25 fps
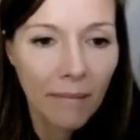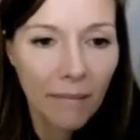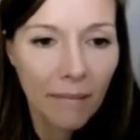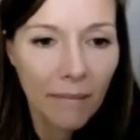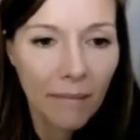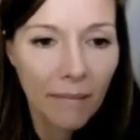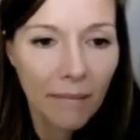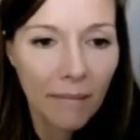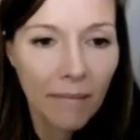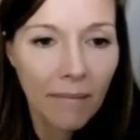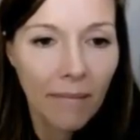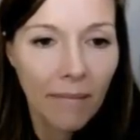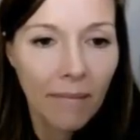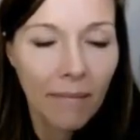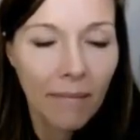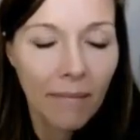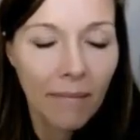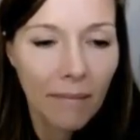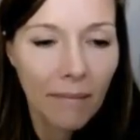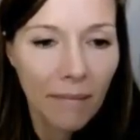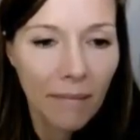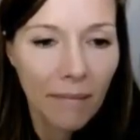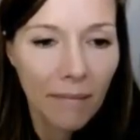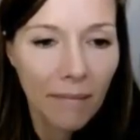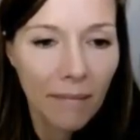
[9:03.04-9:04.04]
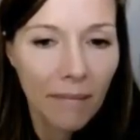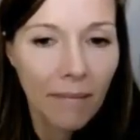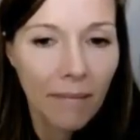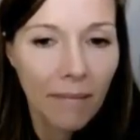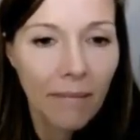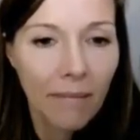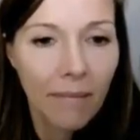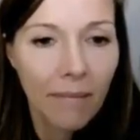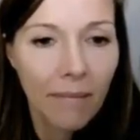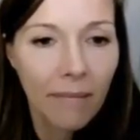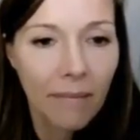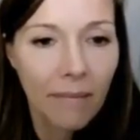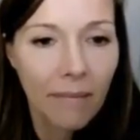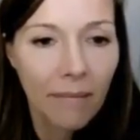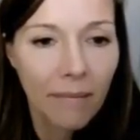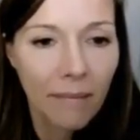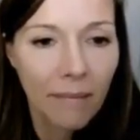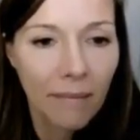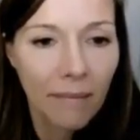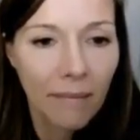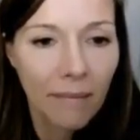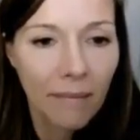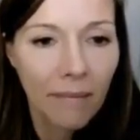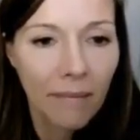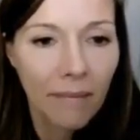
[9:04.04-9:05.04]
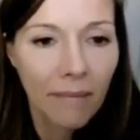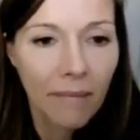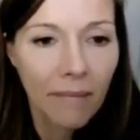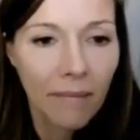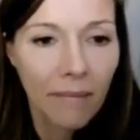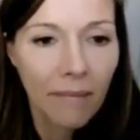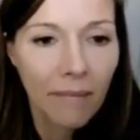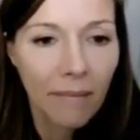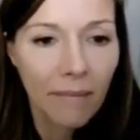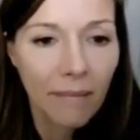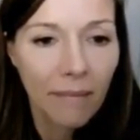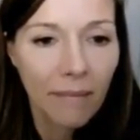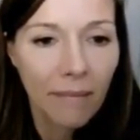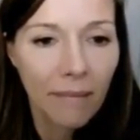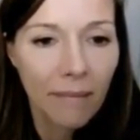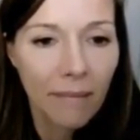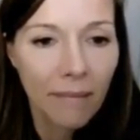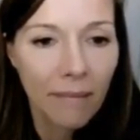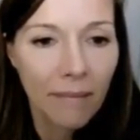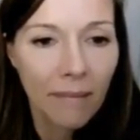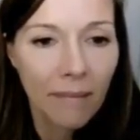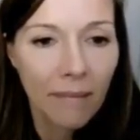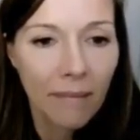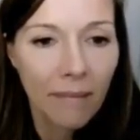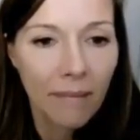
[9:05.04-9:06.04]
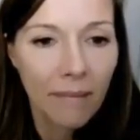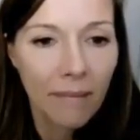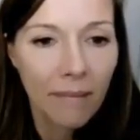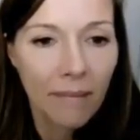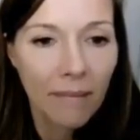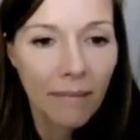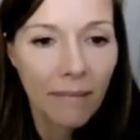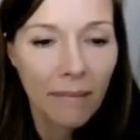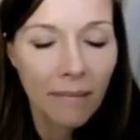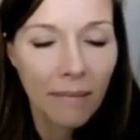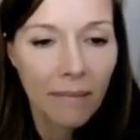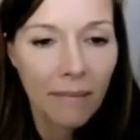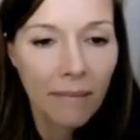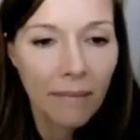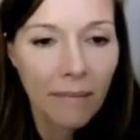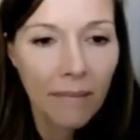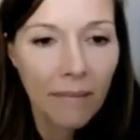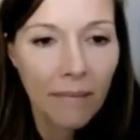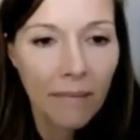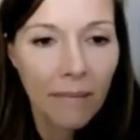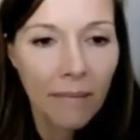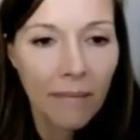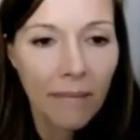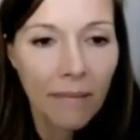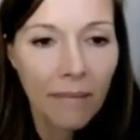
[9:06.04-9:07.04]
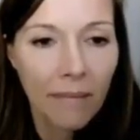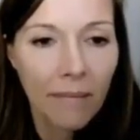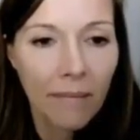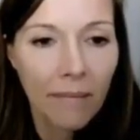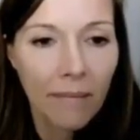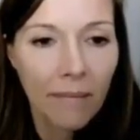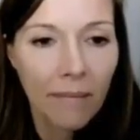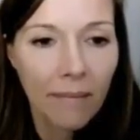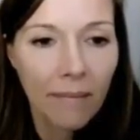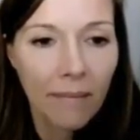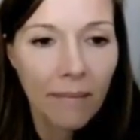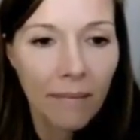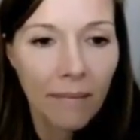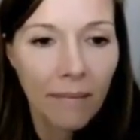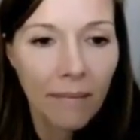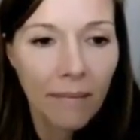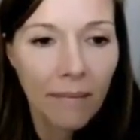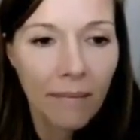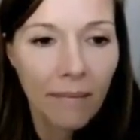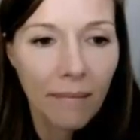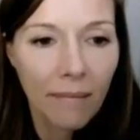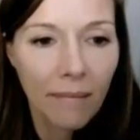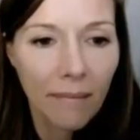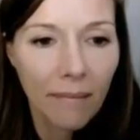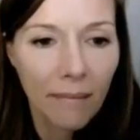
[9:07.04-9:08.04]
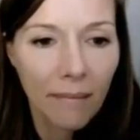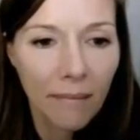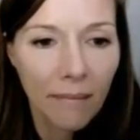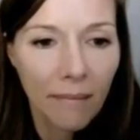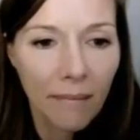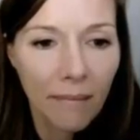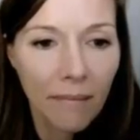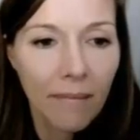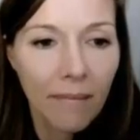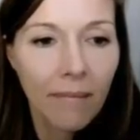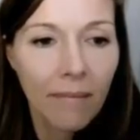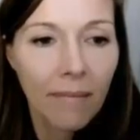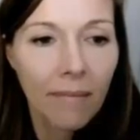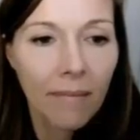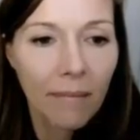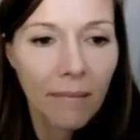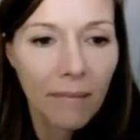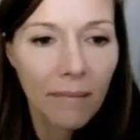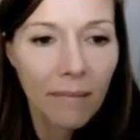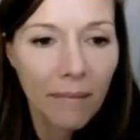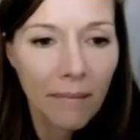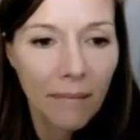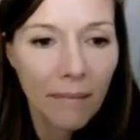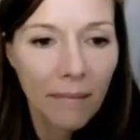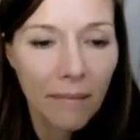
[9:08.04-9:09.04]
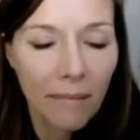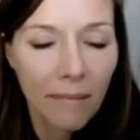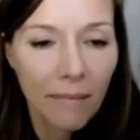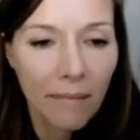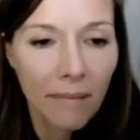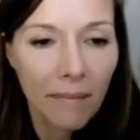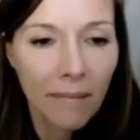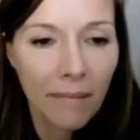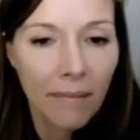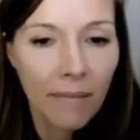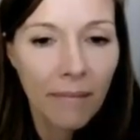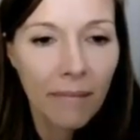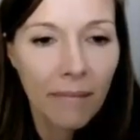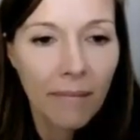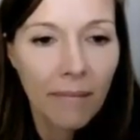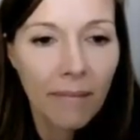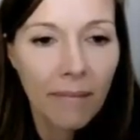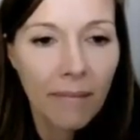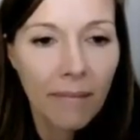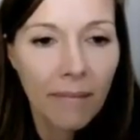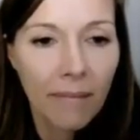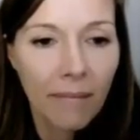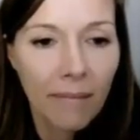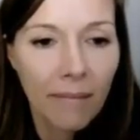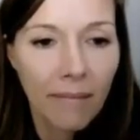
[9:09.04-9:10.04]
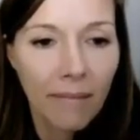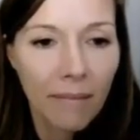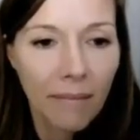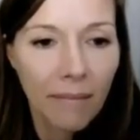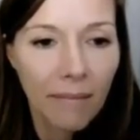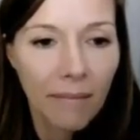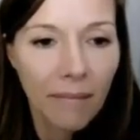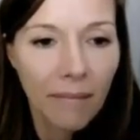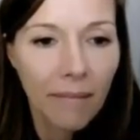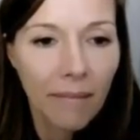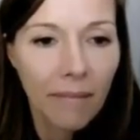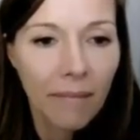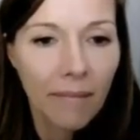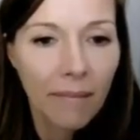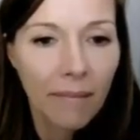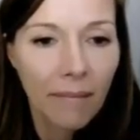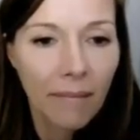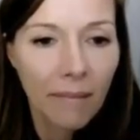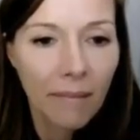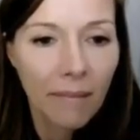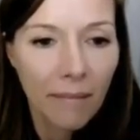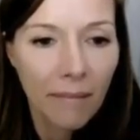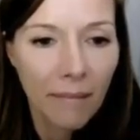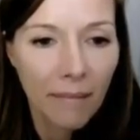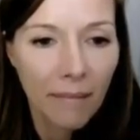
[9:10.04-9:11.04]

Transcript: The person shown says nothing.